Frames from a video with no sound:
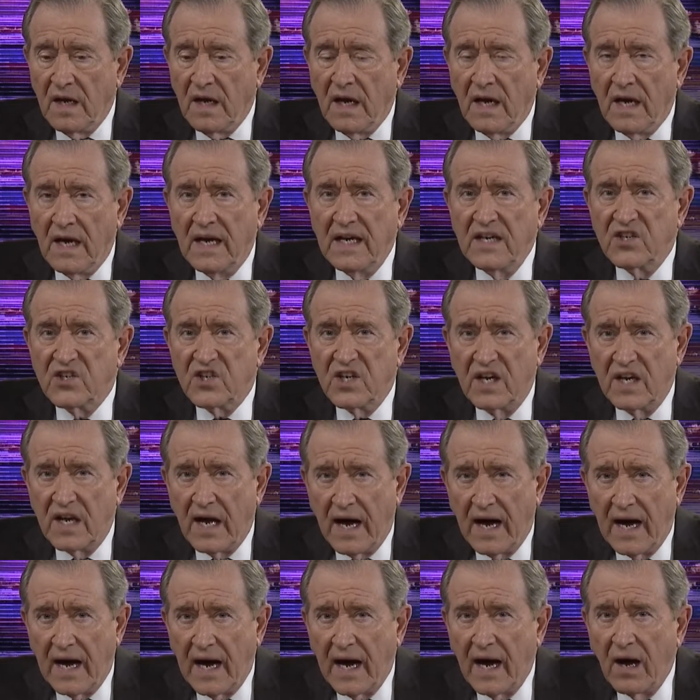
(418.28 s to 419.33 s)
He said,
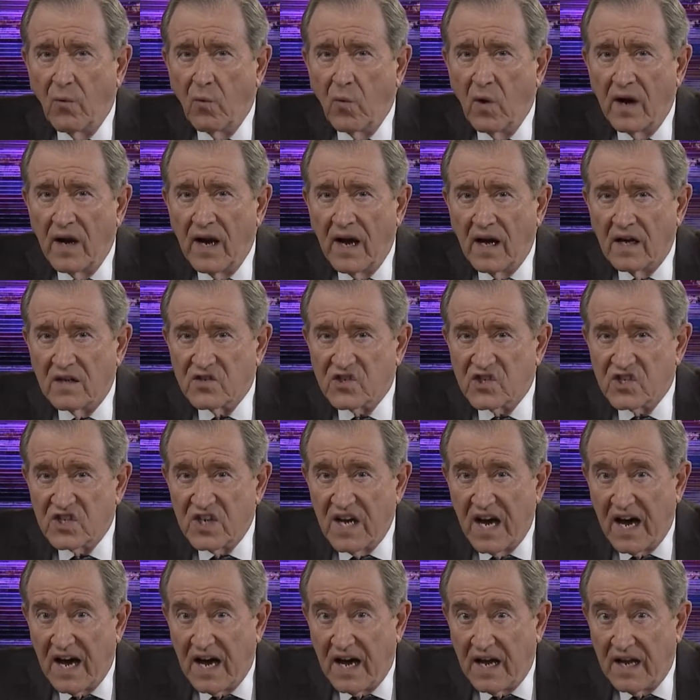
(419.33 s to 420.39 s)
I went
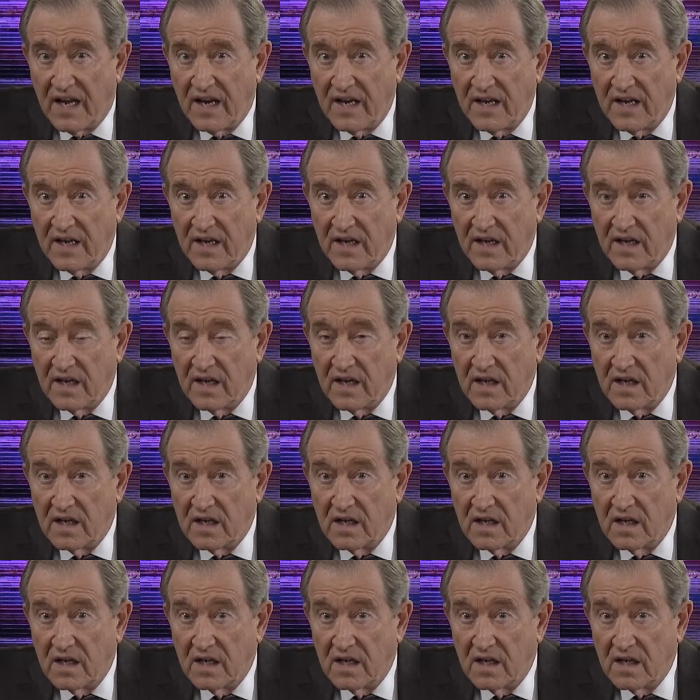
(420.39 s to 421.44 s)
outside
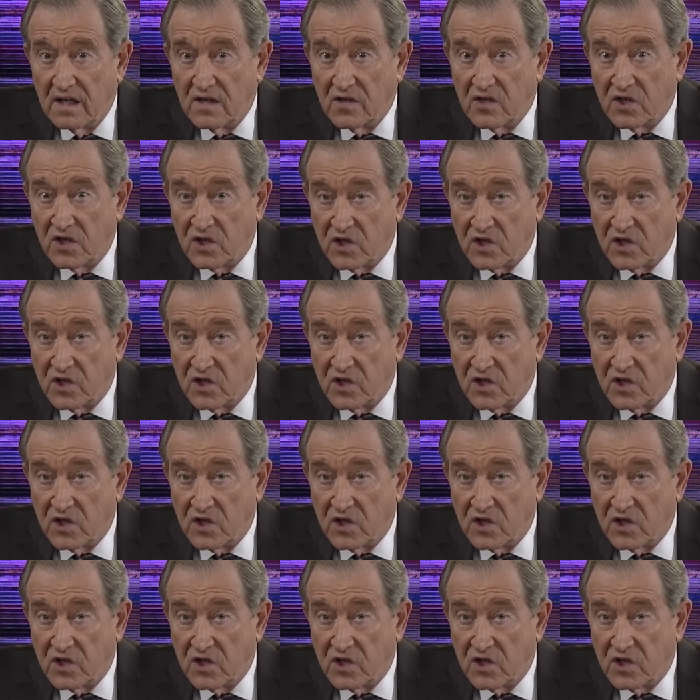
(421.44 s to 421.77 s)
to